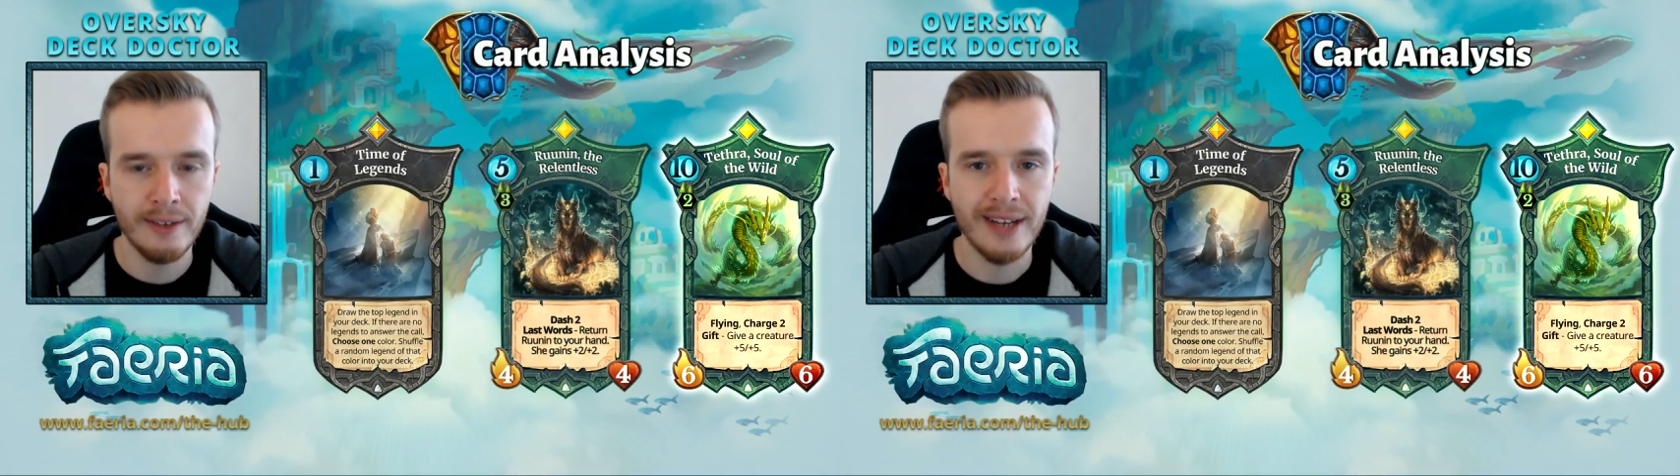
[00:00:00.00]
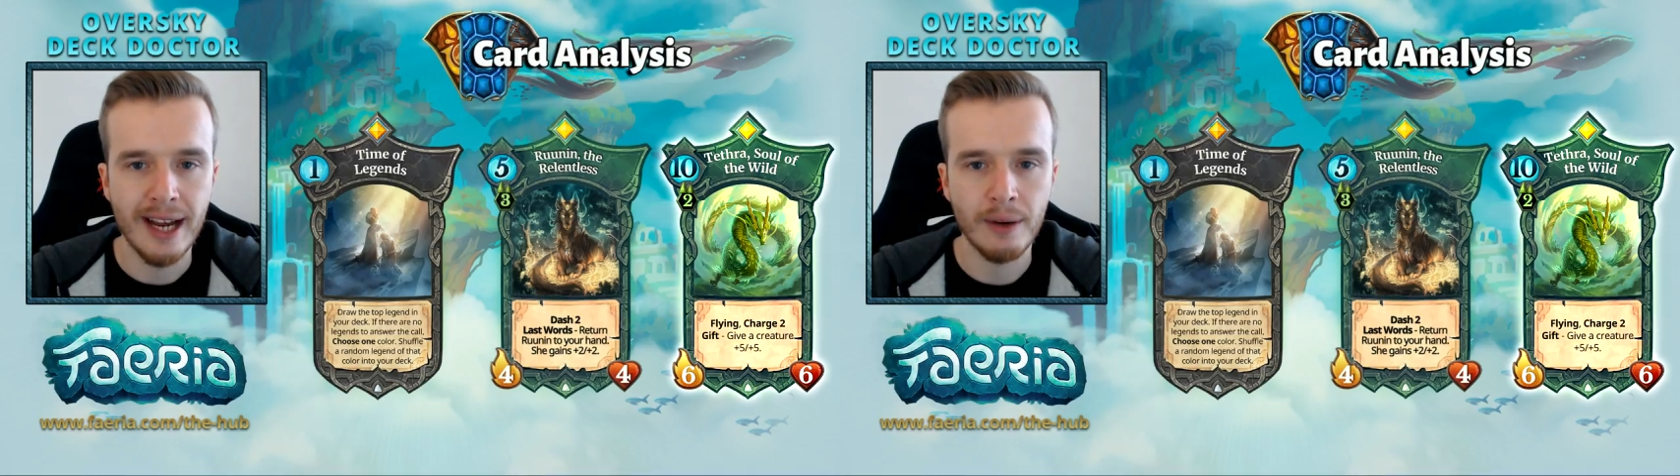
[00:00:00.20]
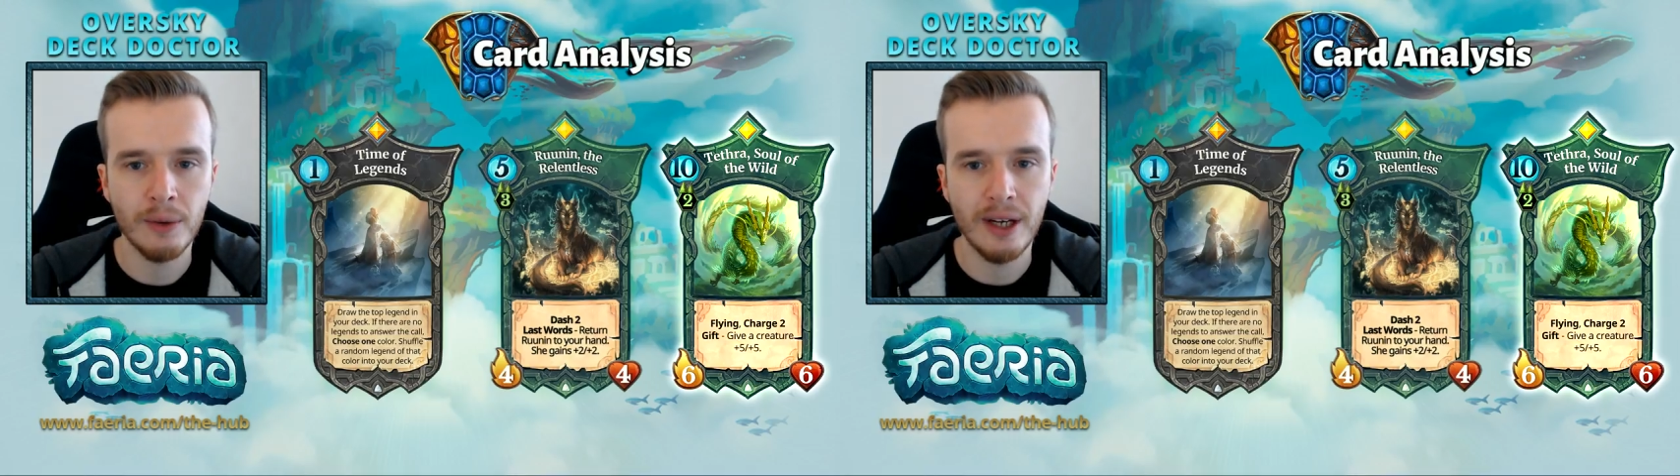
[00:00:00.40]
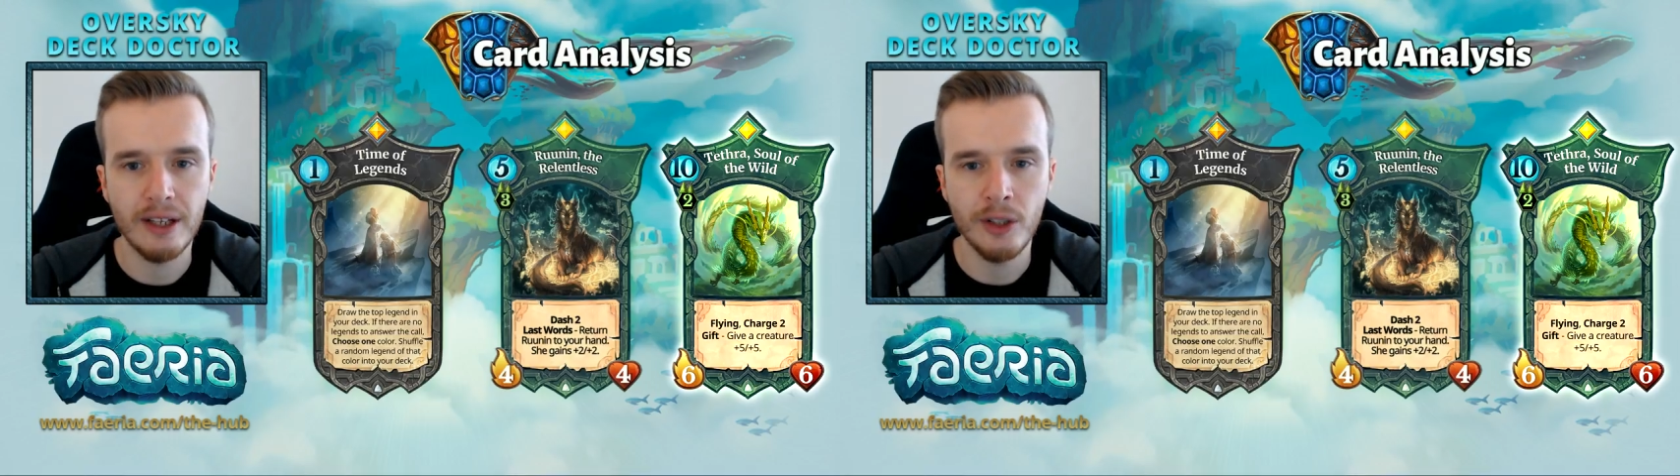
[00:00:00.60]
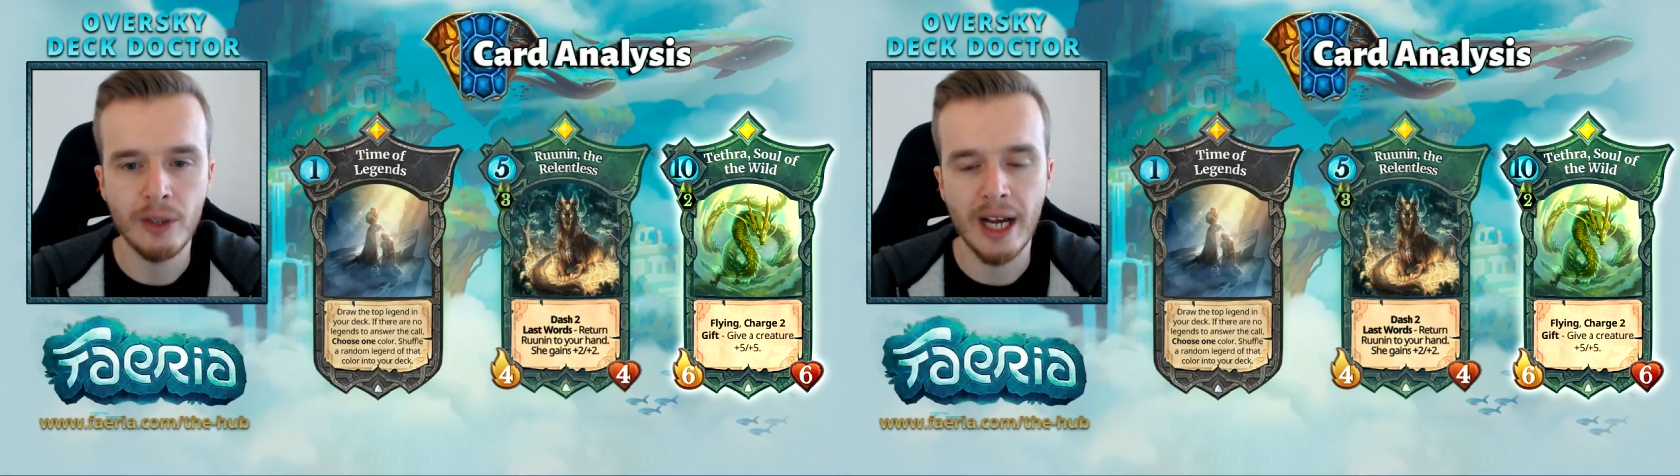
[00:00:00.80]
Now,
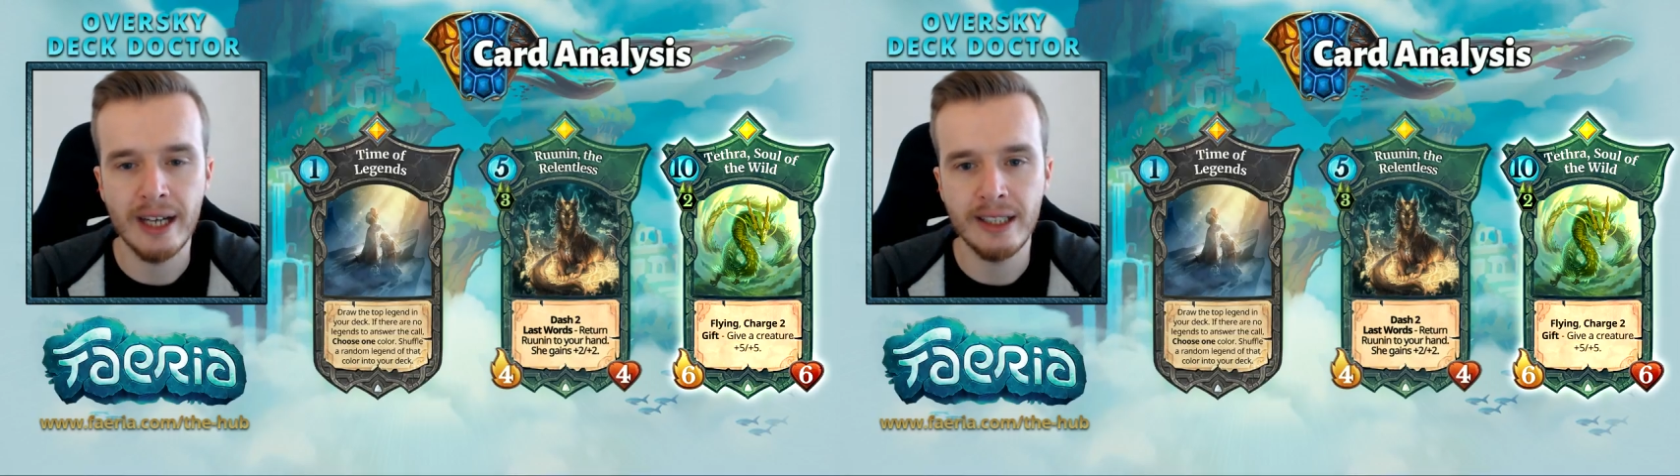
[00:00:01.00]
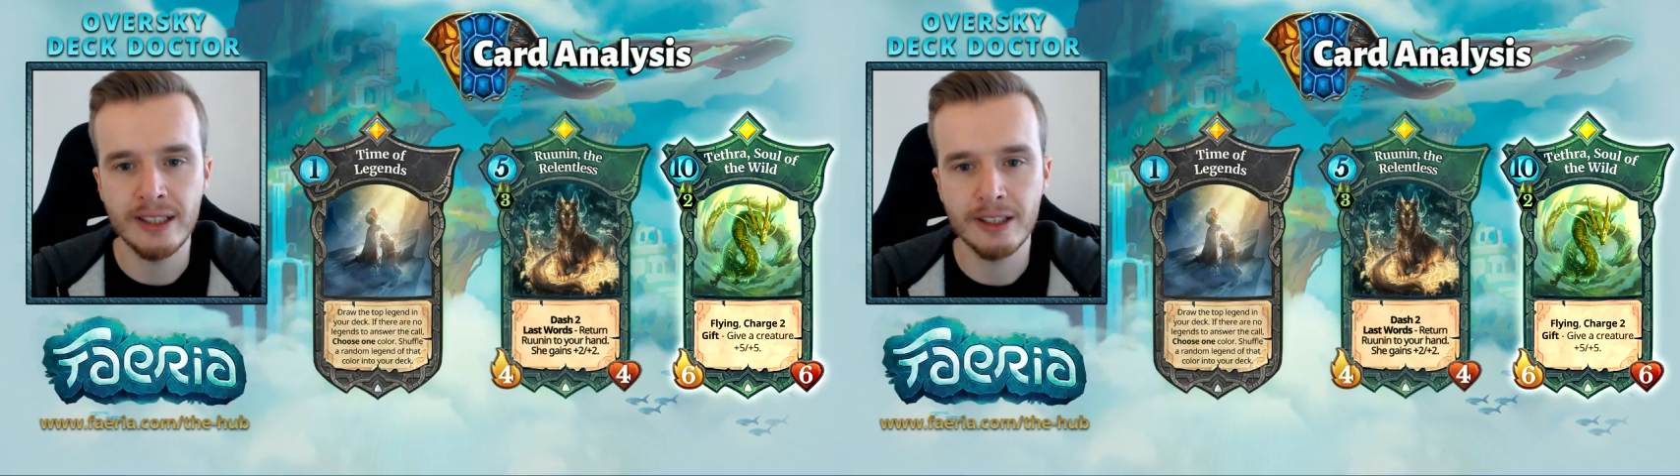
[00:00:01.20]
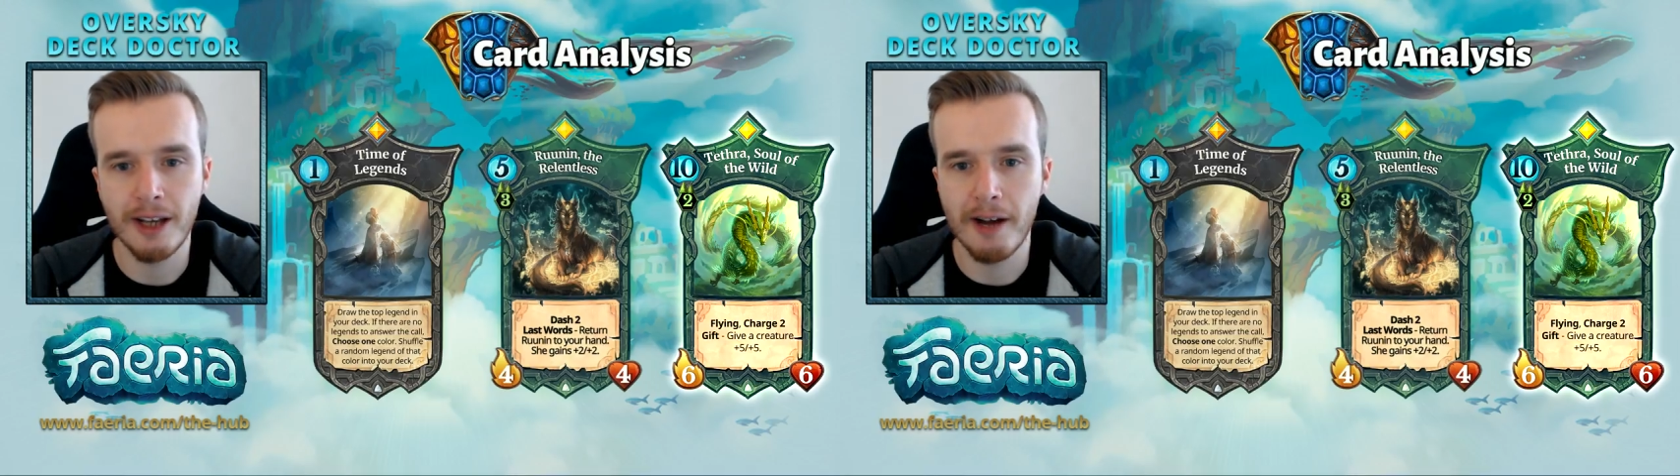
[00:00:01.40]
you guys